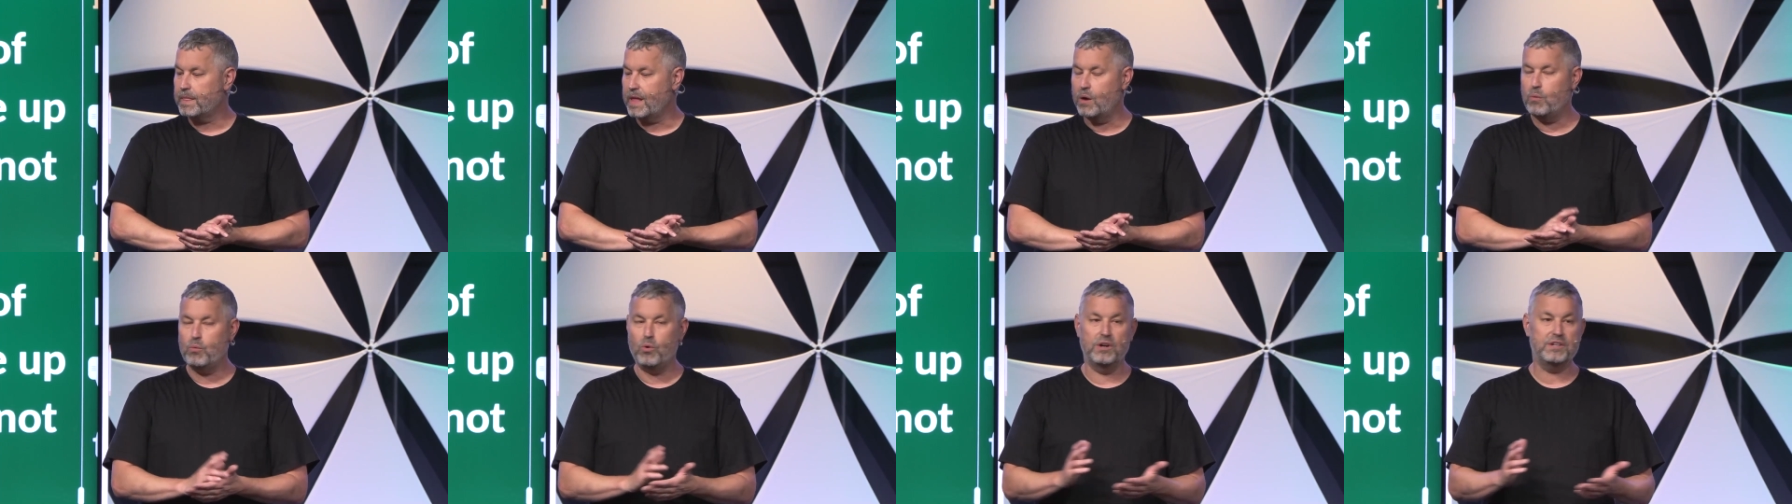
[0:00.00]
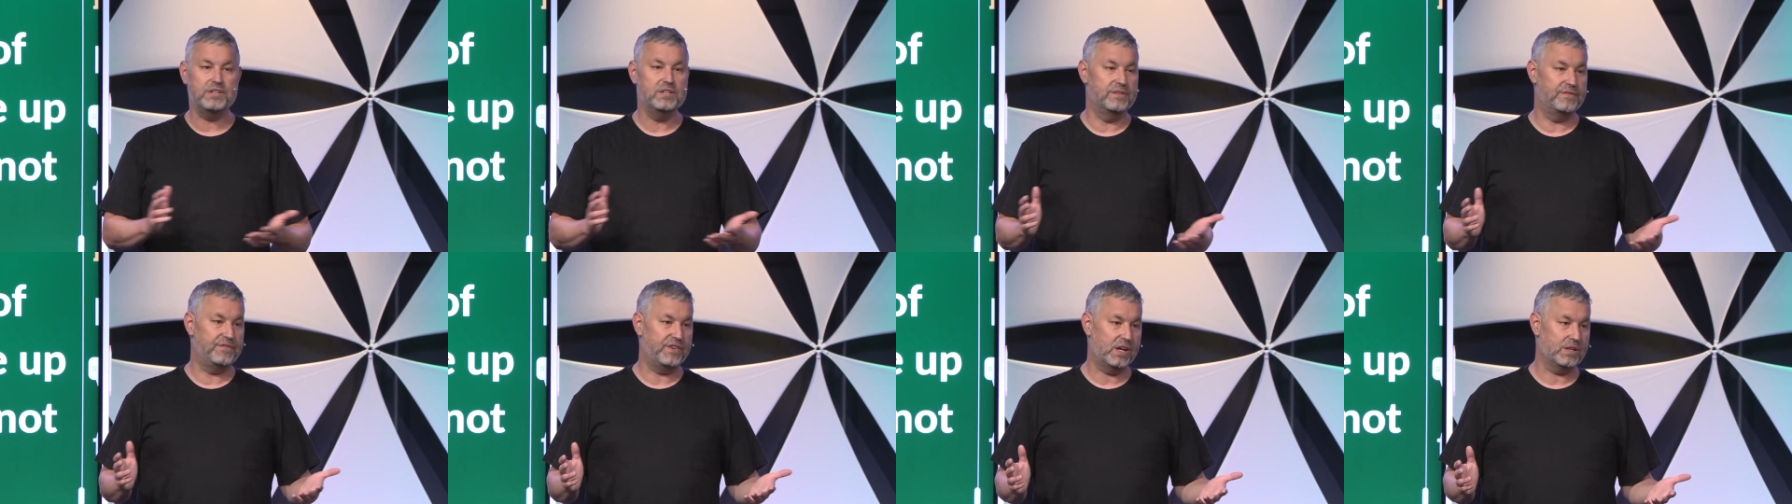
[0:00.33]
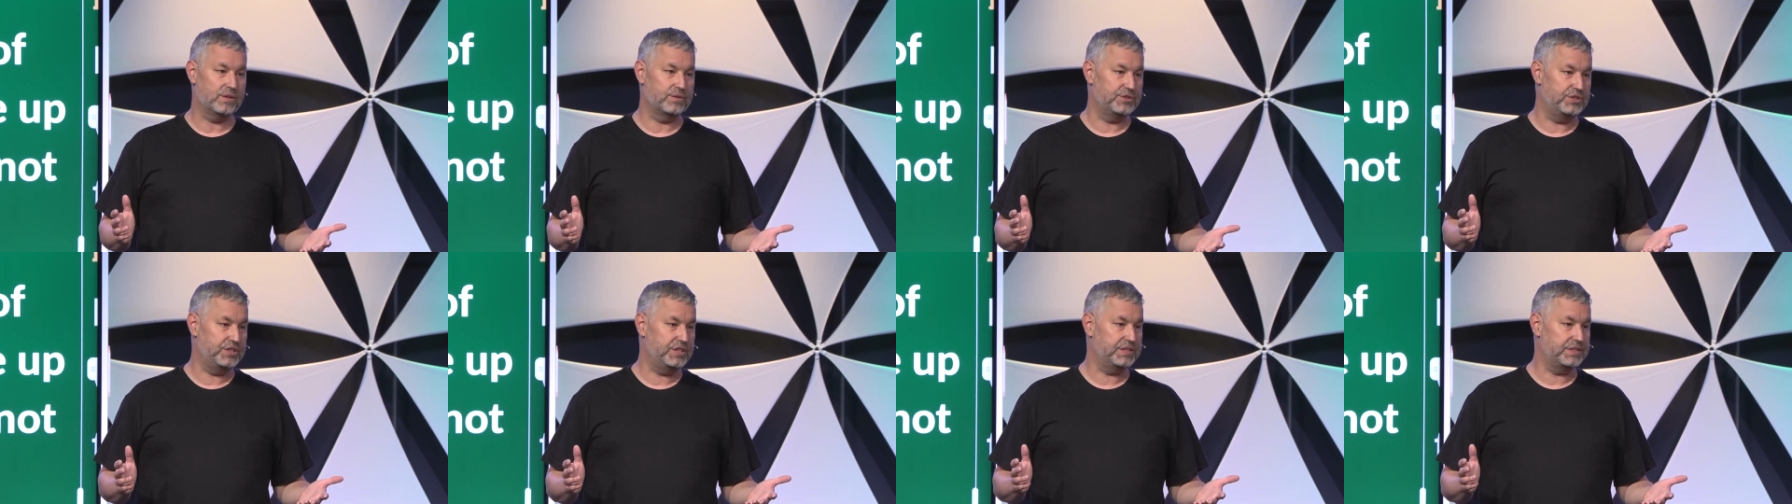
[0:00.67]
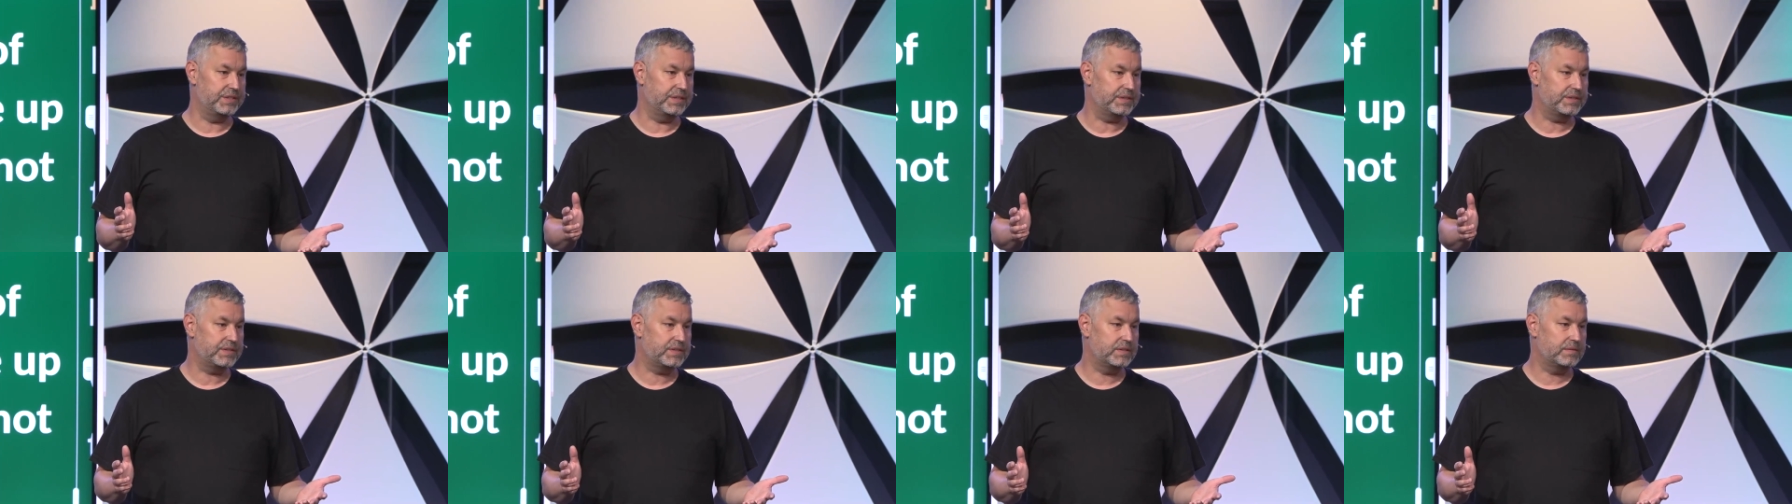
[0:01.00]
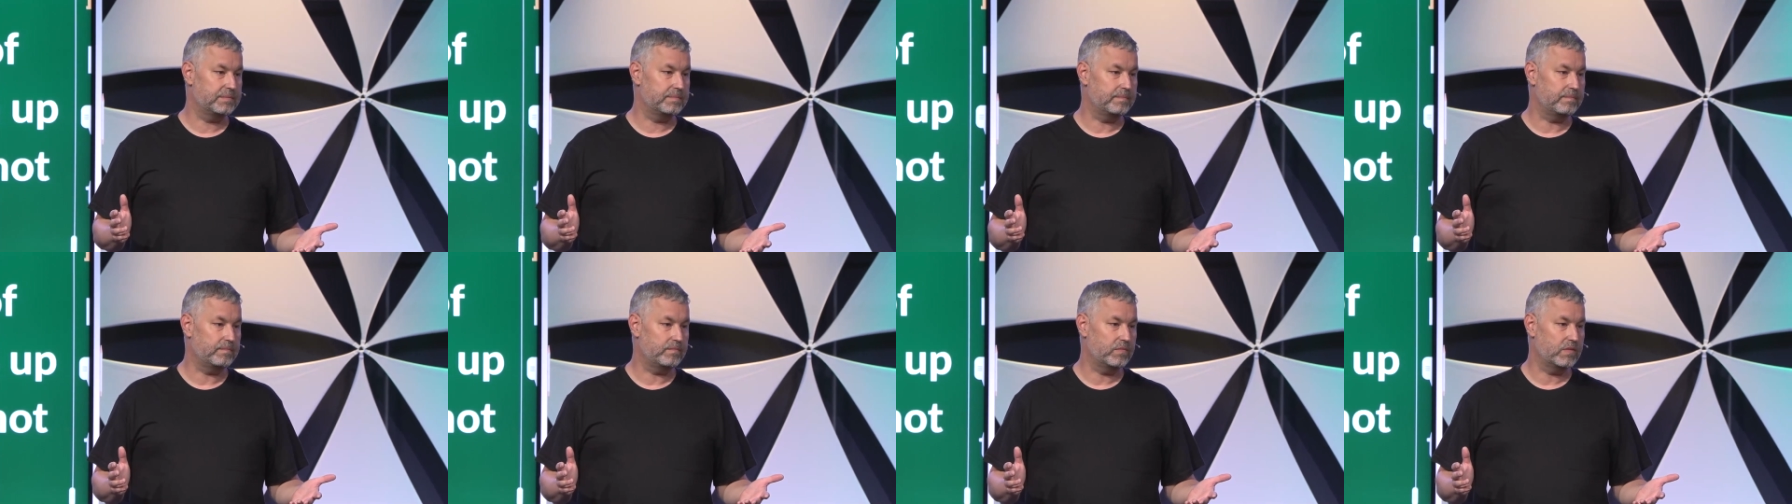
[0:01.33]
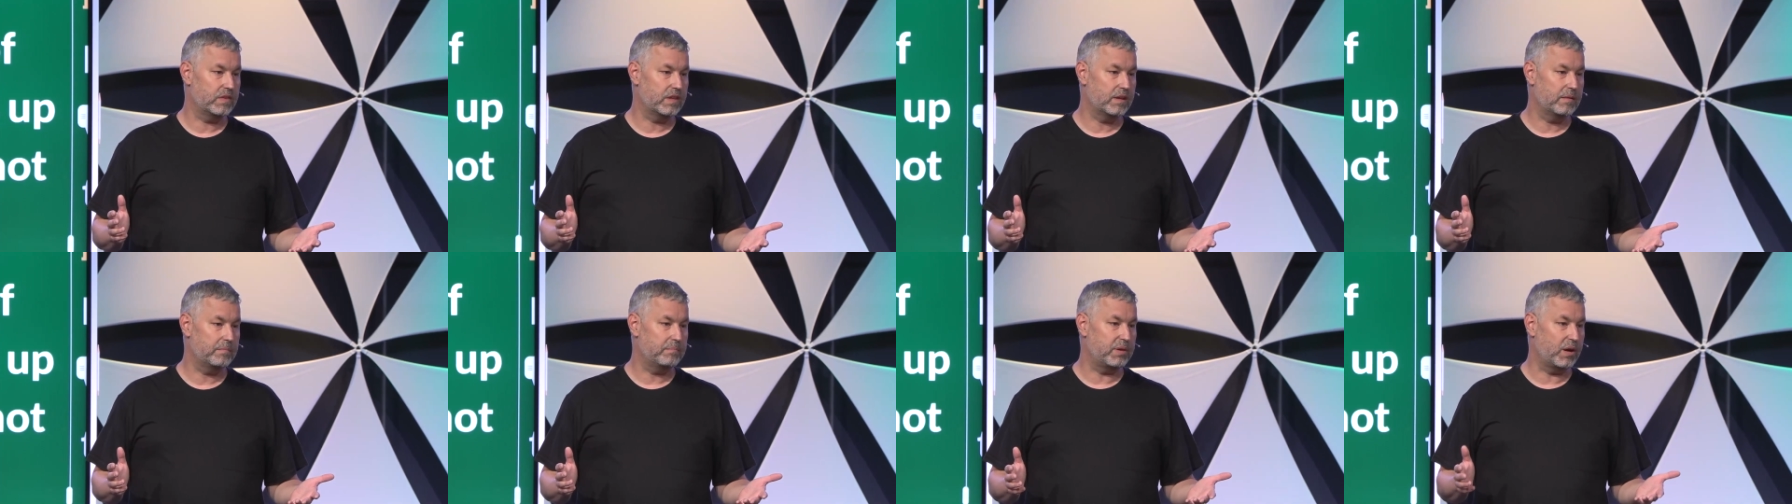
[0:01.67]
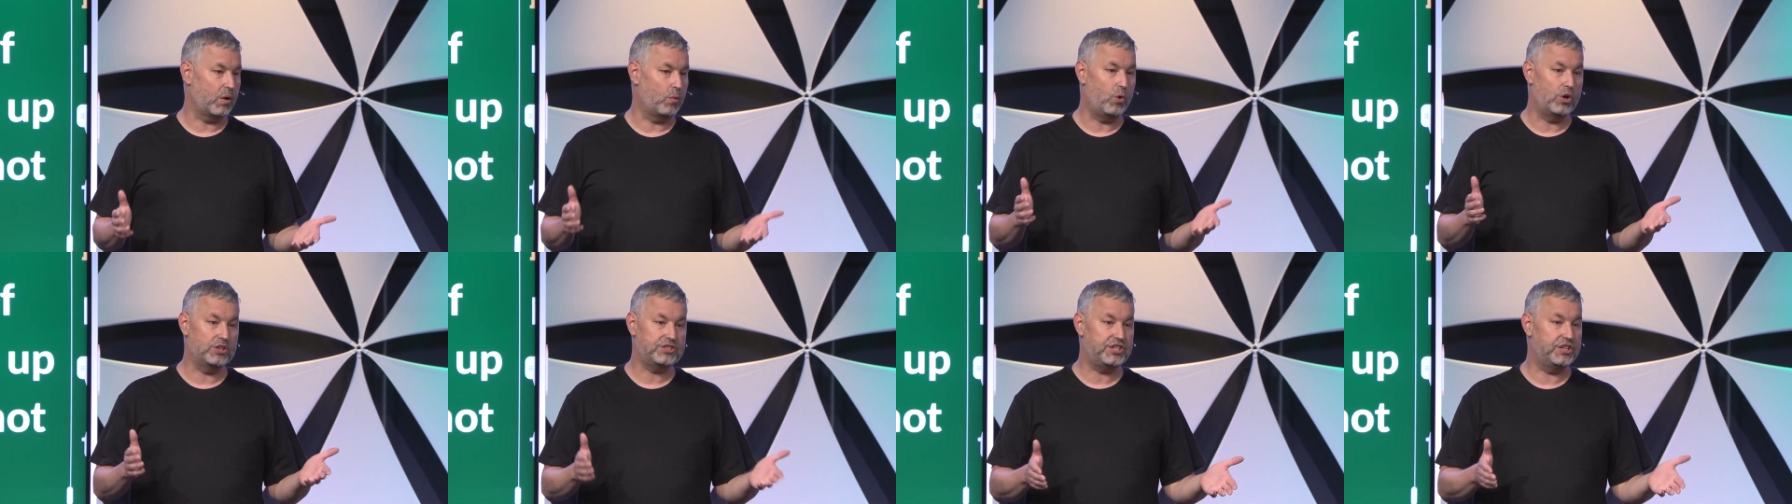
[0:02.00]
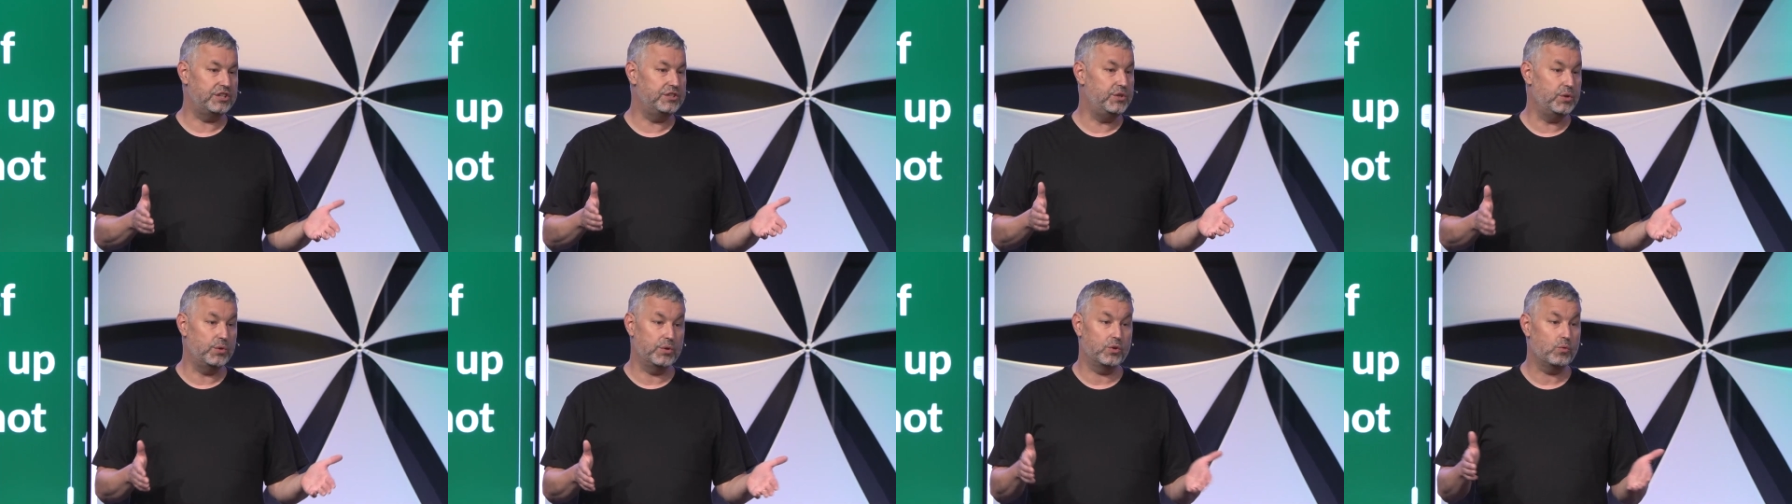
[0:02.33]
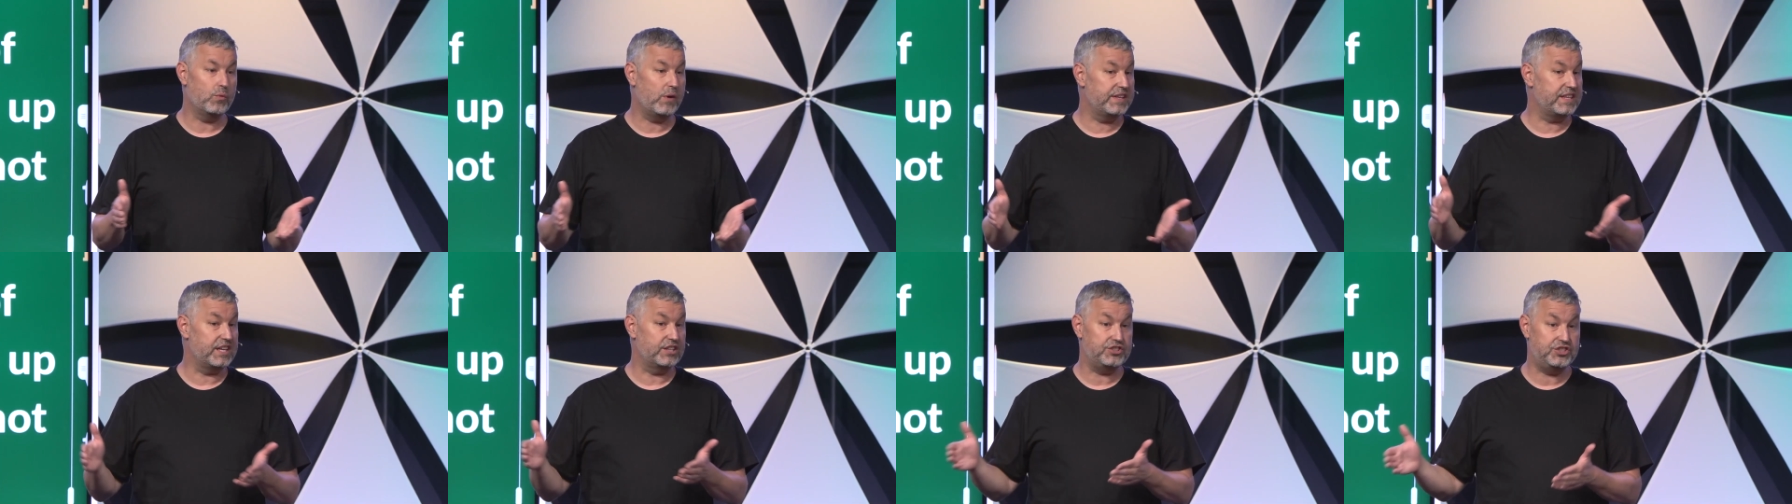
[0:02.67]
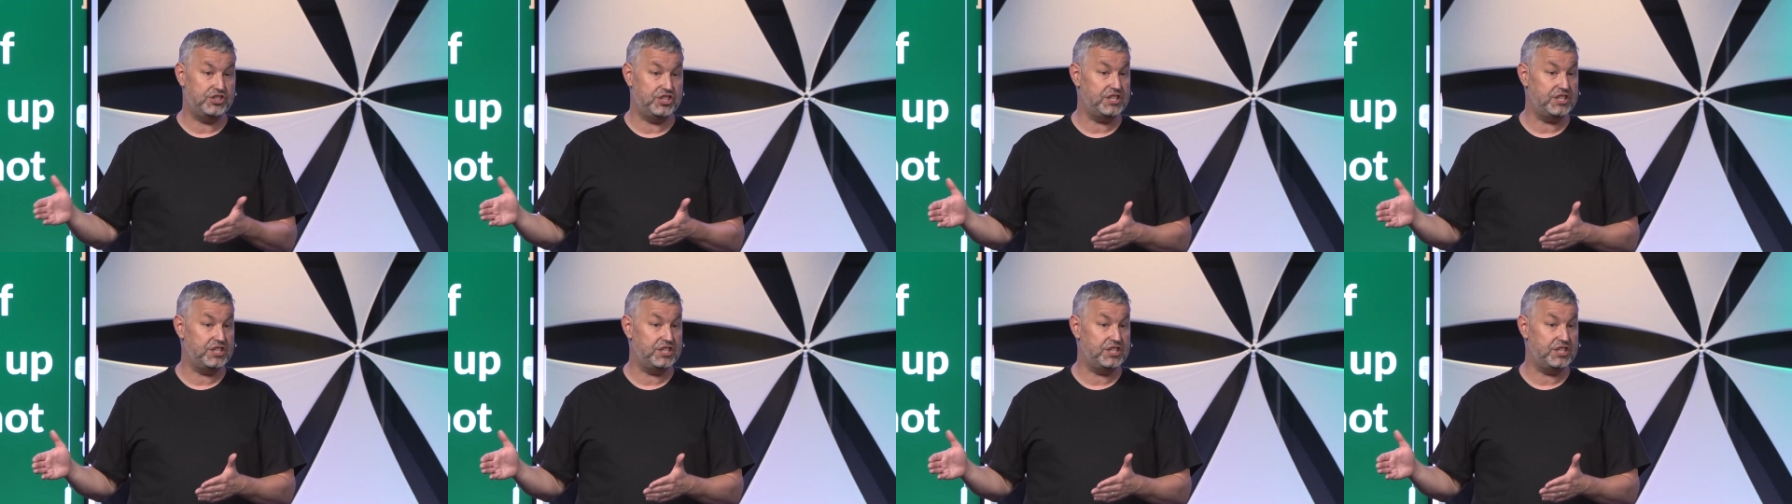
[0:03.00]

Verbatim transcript: I want you to follow Jesus, but I want you to do it in the way that